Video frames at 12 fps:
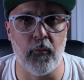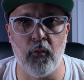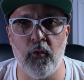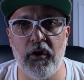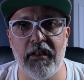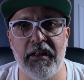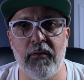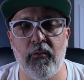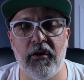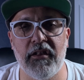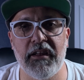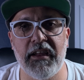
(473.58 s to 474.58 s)
really,
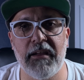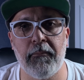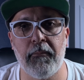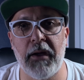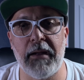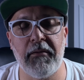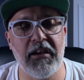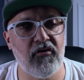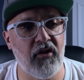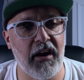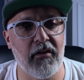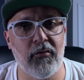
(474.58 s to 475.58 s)
really baby
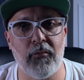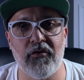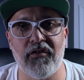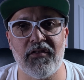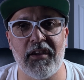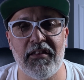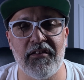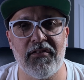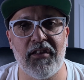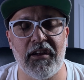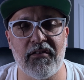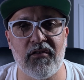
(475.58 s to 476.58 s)
channel. We're just getting this
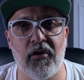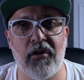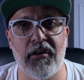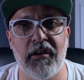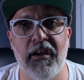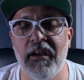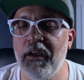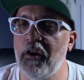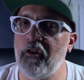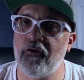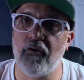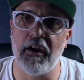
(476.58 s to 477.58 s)
thing started,
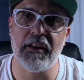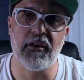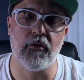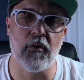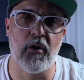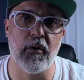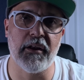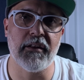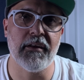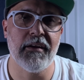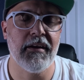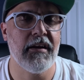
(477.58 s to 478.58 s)
trying to grow it.
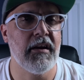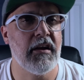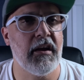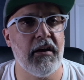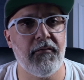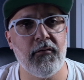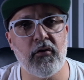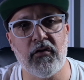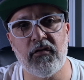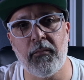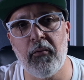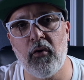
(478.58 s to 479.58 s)
If you could
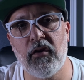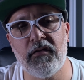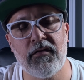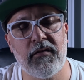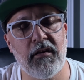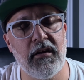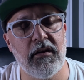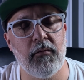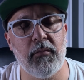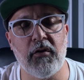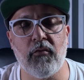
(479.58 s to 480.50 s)
support us, it would be